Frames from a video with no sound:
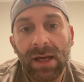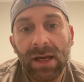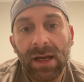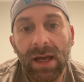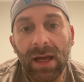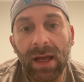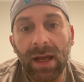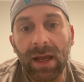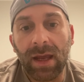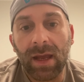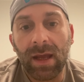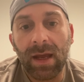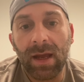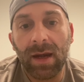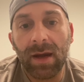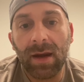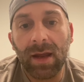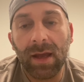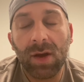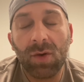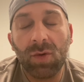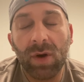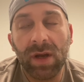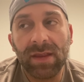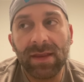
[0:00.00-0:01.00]
And I
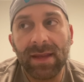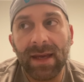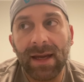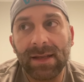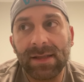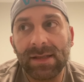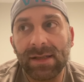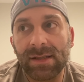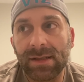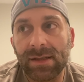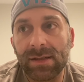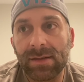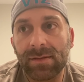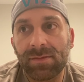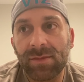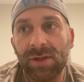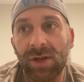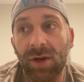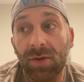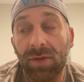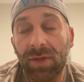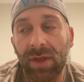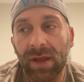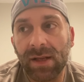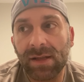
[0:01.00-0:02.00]
equate that to,
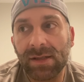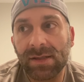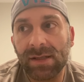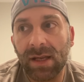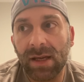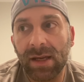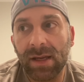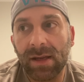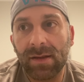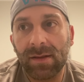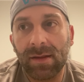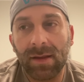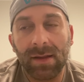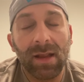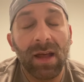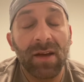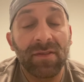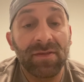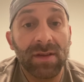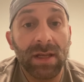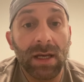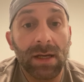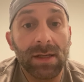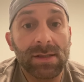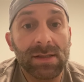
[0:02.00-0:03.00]
things like the
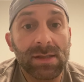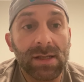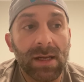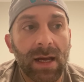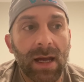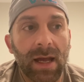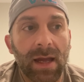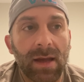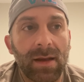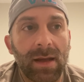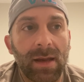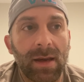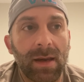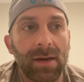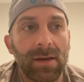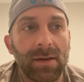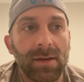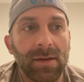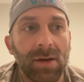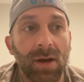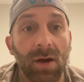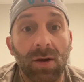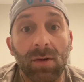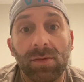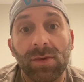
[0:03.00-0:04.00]
left does.
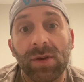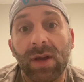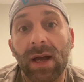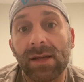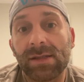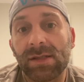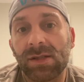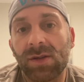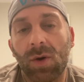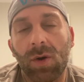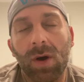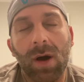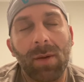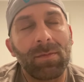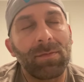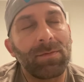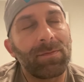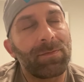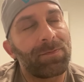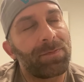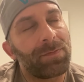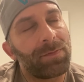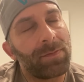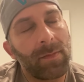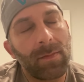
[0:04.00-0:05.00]
You guys know
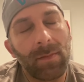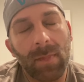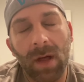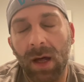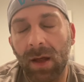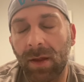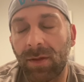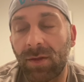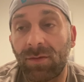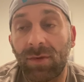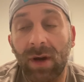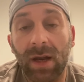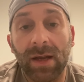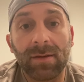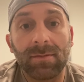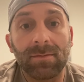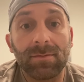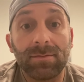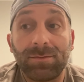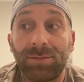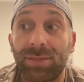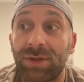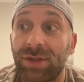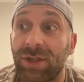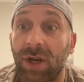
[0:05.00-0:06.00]
I'm on the right.
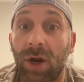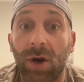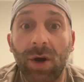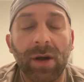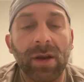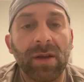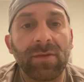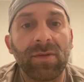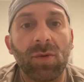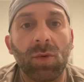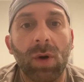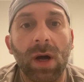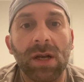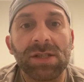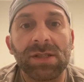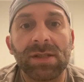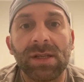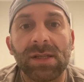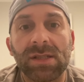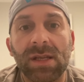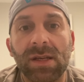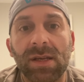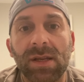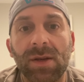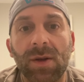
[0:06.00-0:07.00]
I'm sorry if you're watching
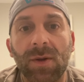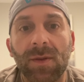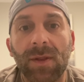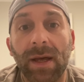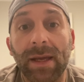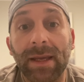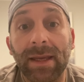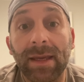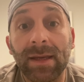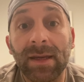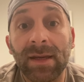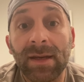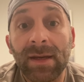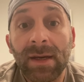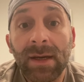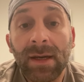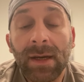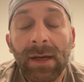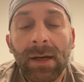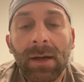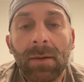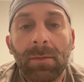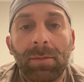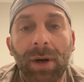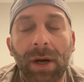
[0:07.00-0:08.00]
this and you don't like it,
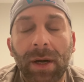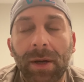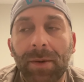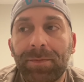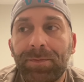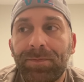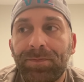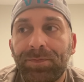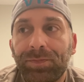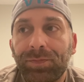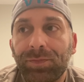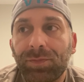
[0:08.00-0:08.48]
but